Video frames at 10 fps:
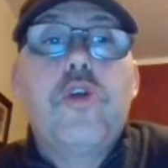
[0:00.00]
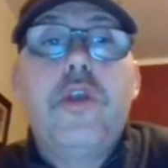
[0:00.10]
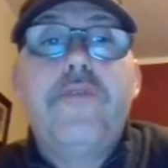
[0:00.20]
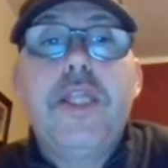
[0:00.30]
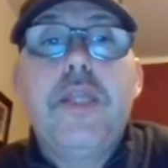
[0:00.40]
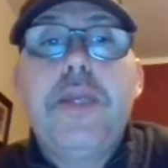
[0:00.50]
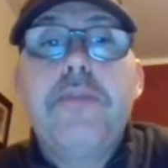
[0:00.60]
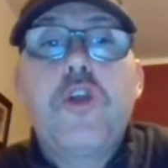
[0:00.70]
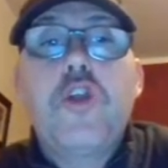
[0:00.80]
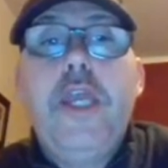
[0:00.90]
are developing
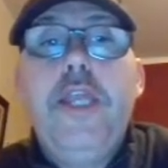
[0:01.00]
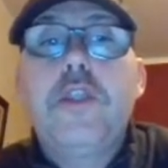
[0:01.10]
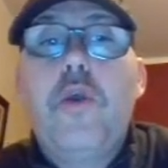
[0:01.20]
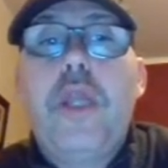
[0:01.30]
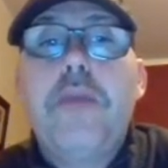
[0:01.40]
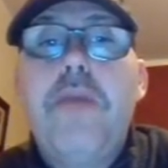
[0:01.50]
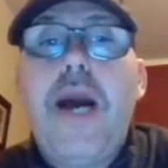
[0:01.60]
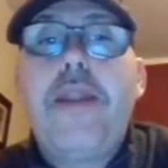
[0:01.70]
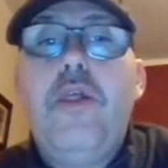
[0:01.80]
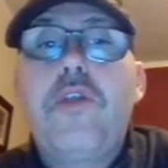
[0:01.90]
machine learning
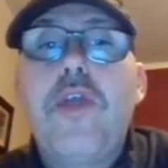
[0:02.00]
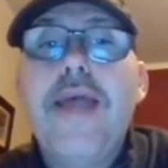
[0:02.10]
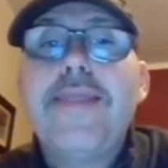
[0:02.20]
models